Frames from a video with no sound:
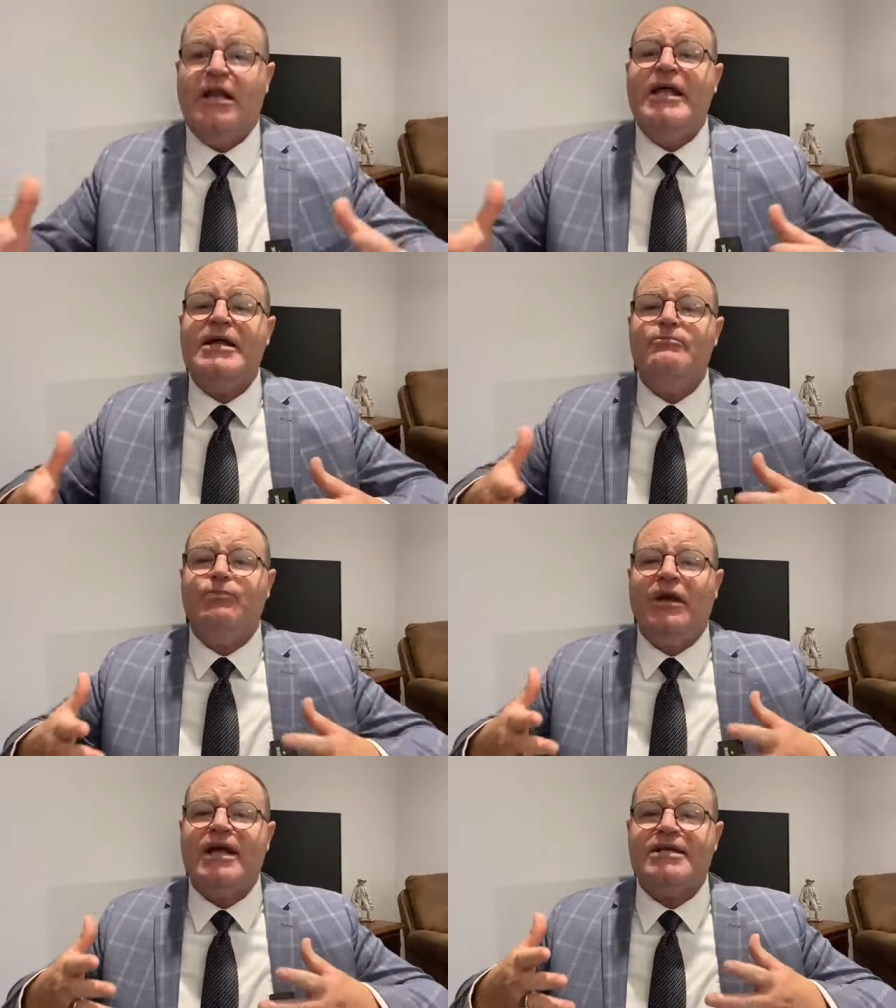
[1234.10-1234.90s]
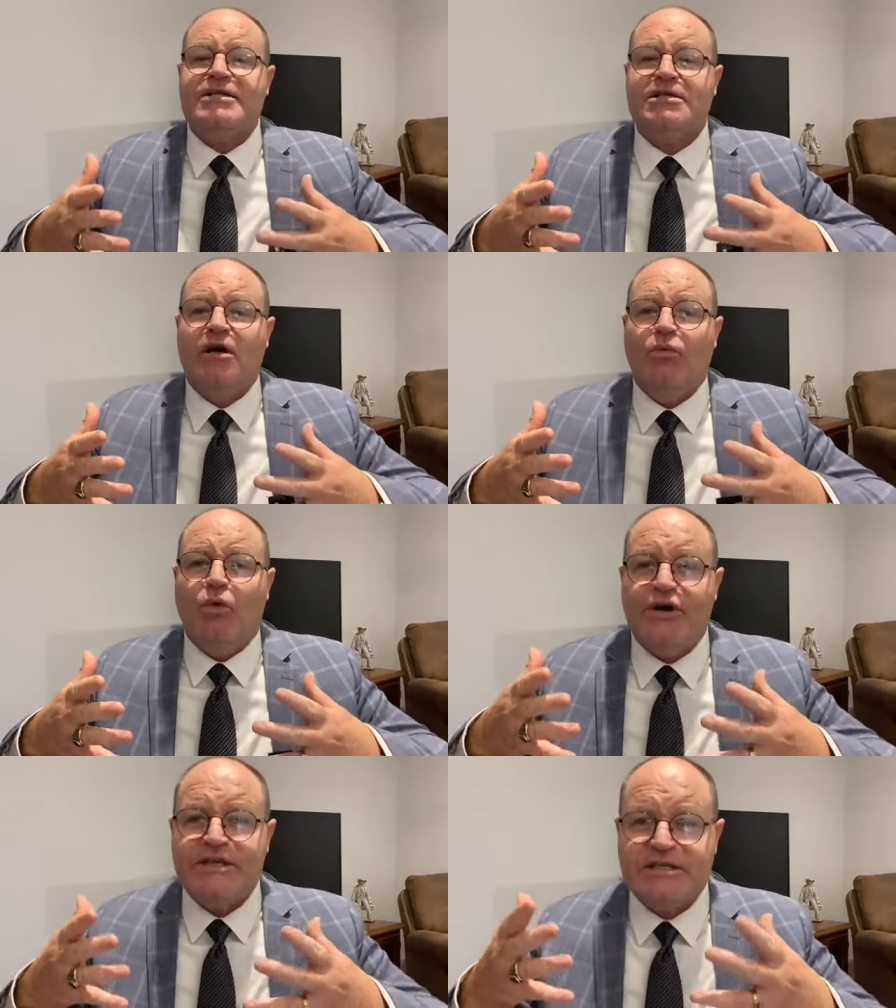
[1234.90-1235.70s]
Let Him bless
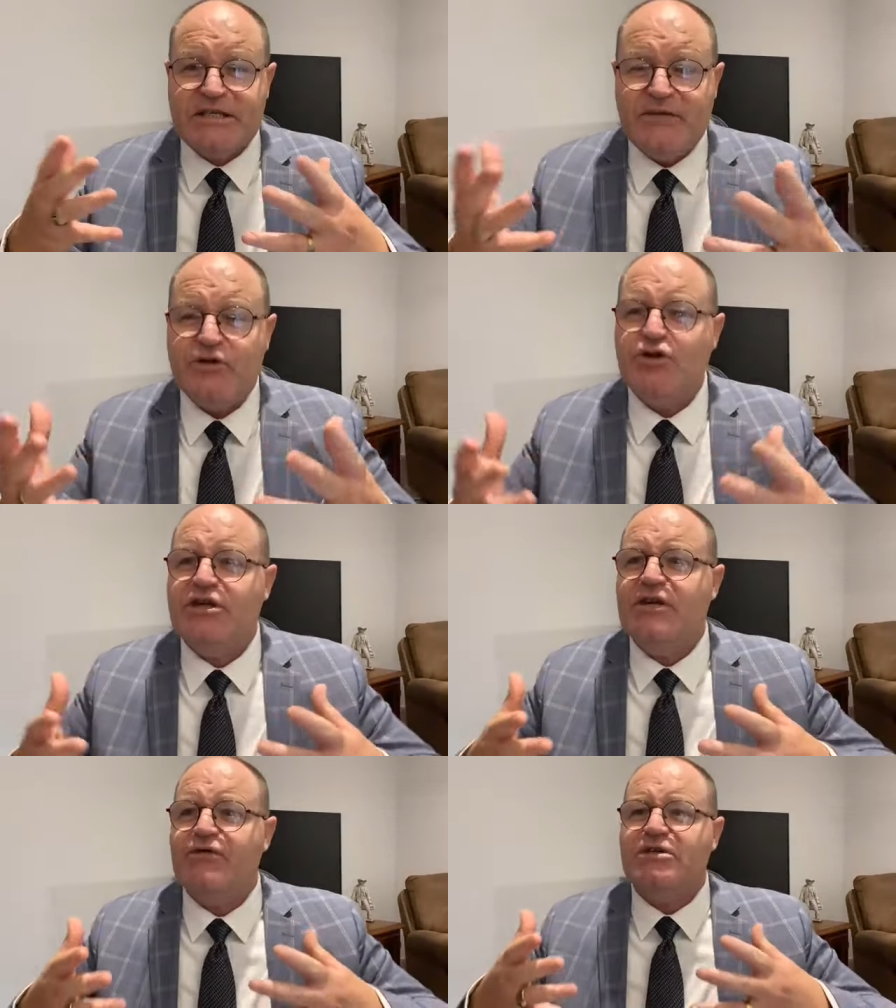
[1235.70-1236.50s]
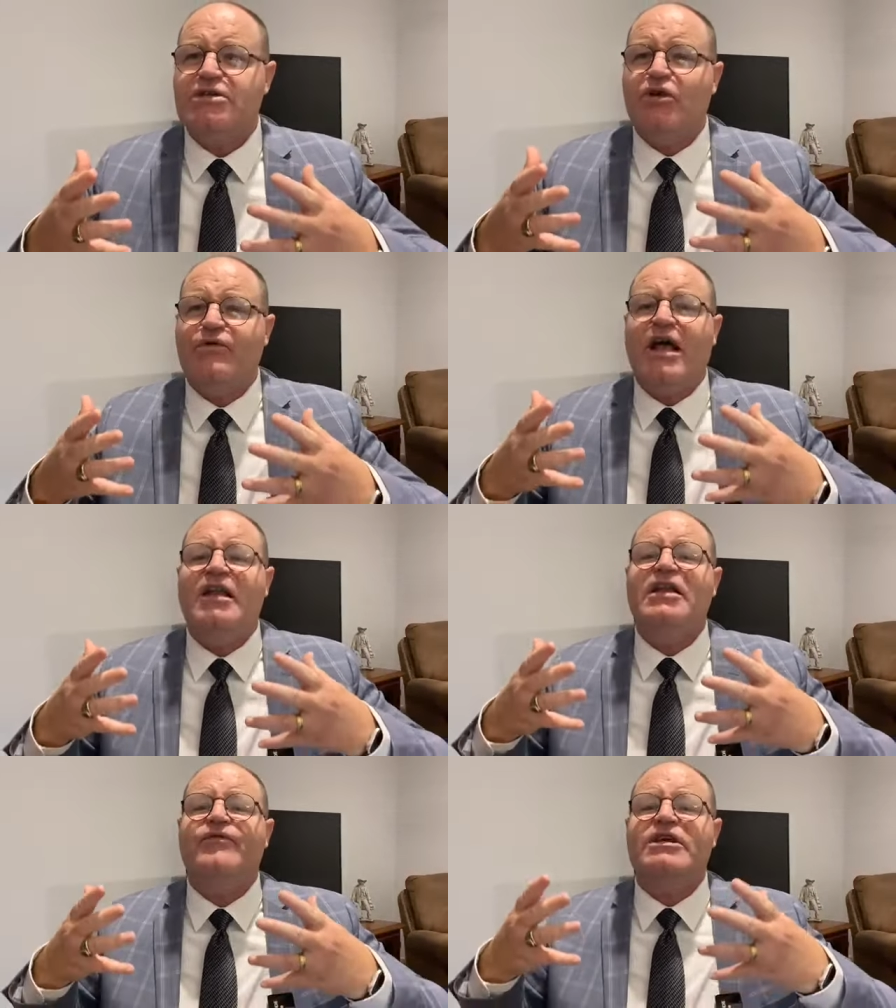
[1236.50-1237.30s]
what is given. You give yourself a
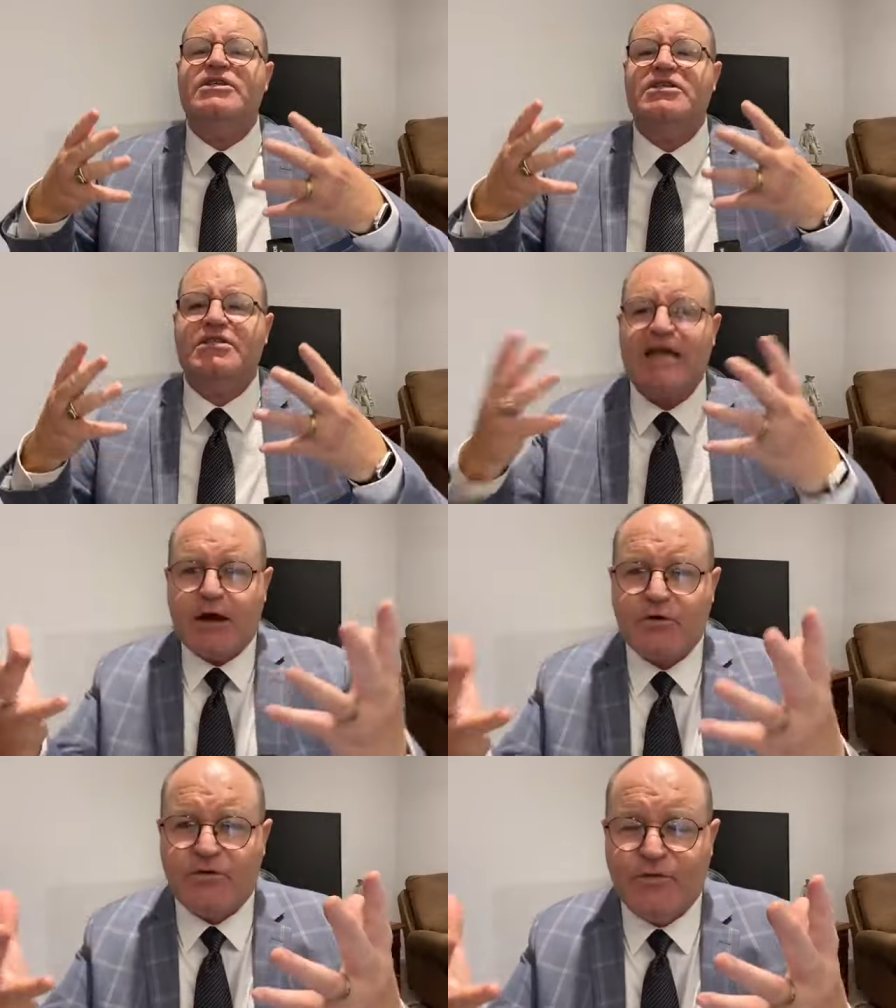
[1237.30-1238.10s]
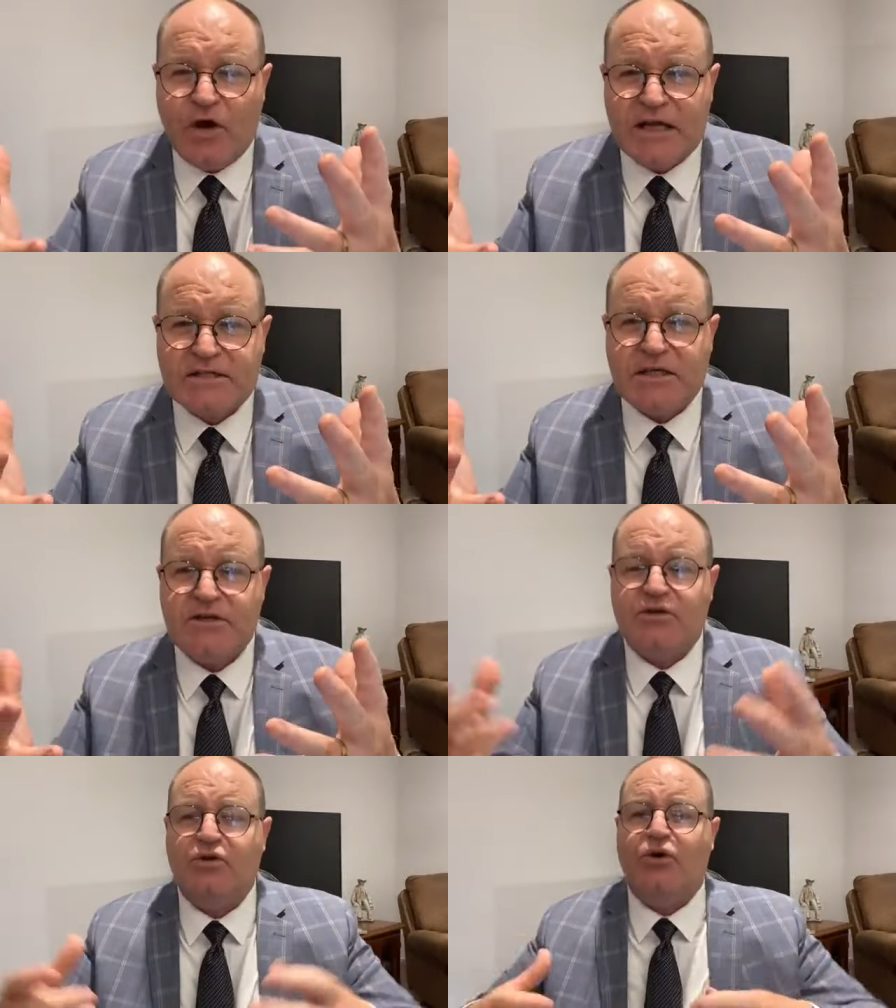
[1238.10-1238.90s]
living sacrifice
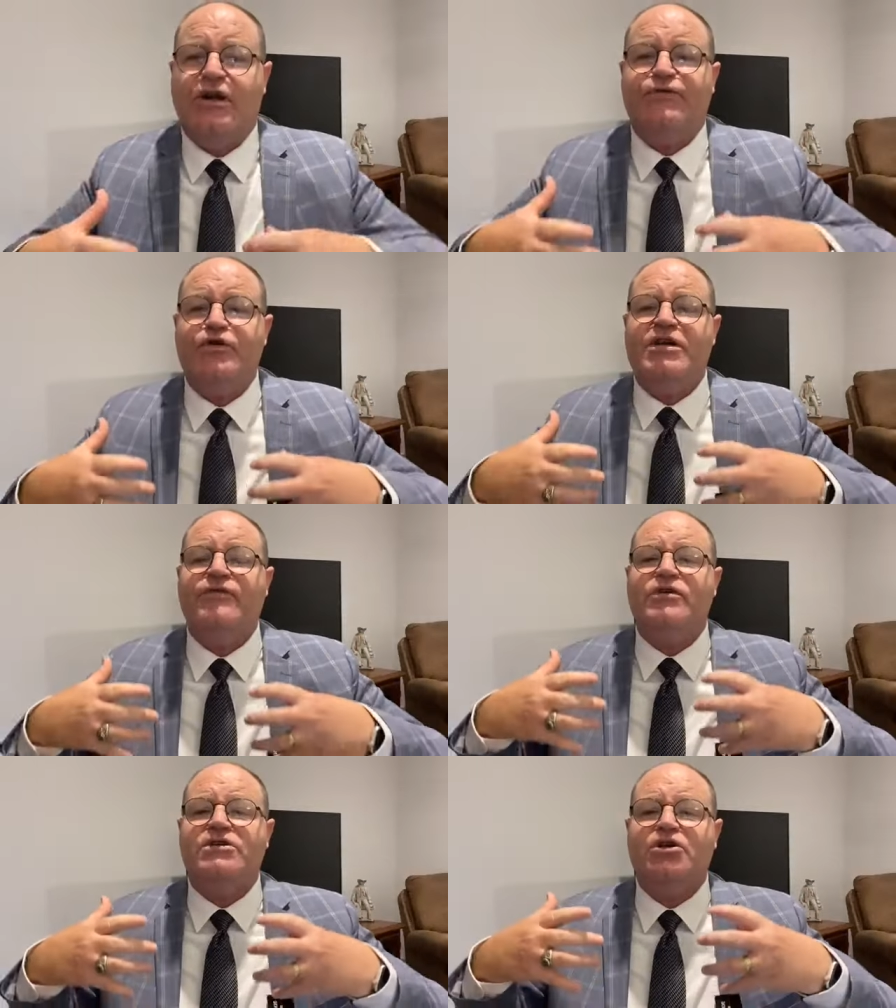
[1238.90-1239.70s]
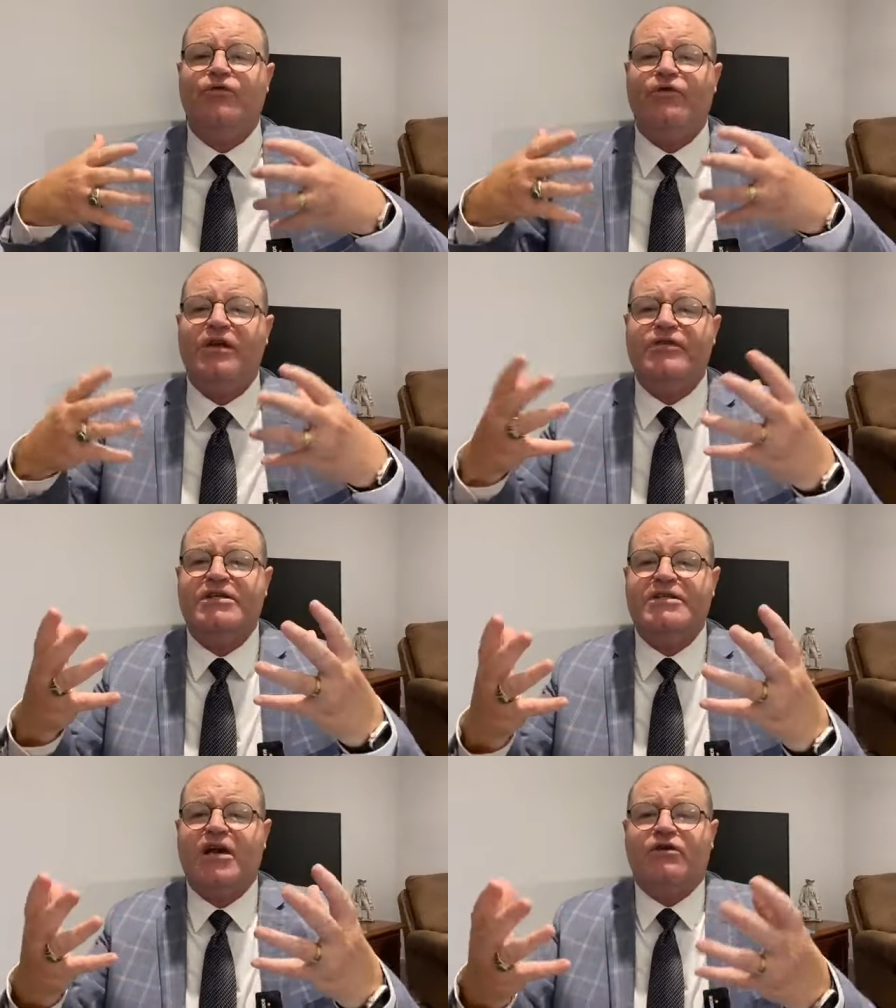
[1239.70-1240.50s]
unto the Lord. If you give yourself a
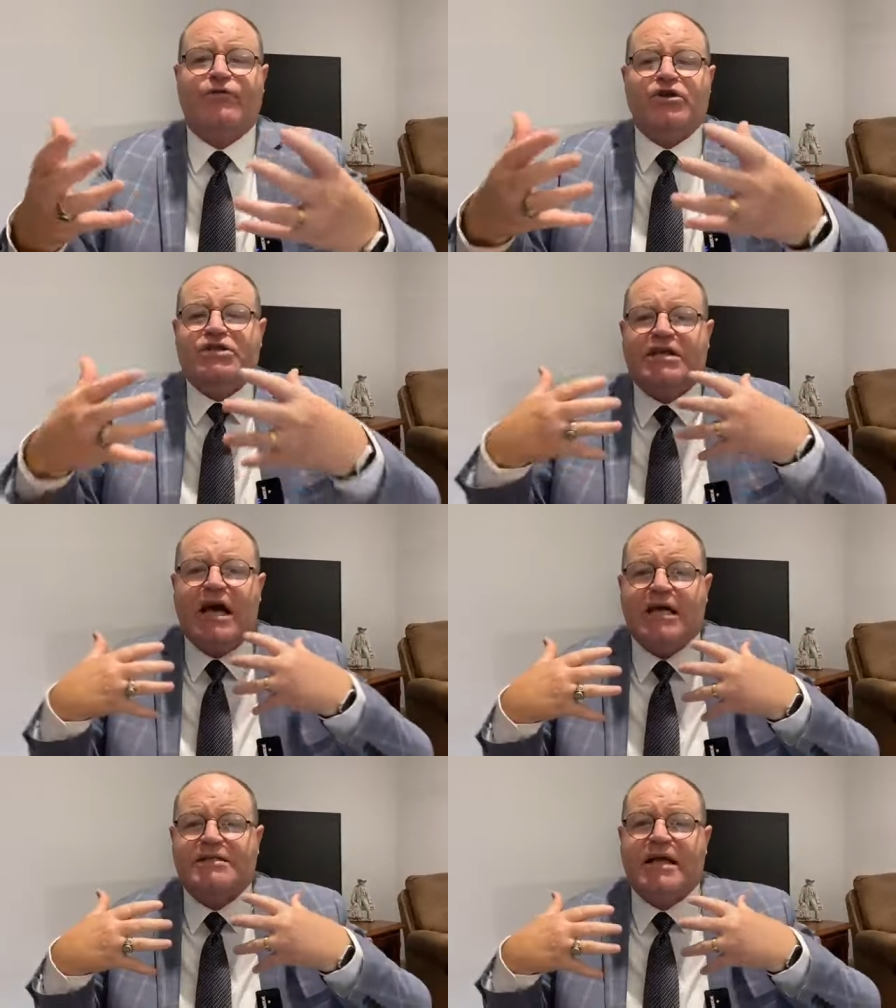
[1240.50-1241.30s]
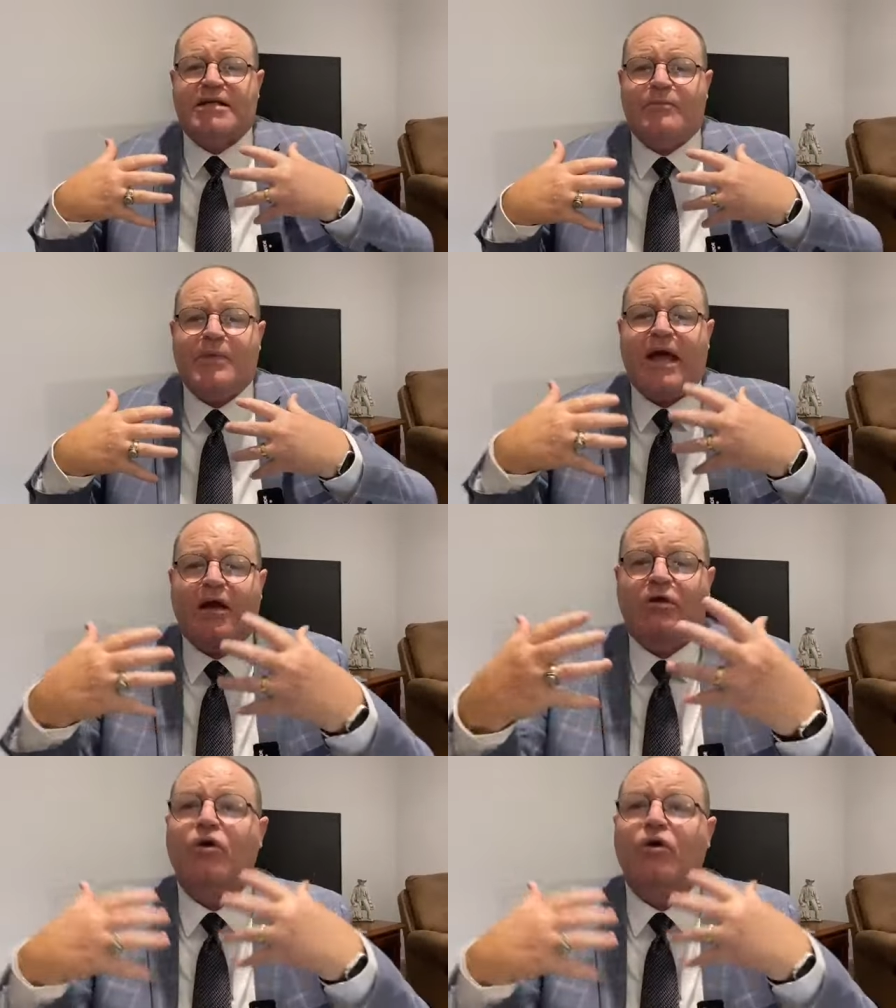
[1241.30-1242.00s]
living sacrifice, you can't take that back.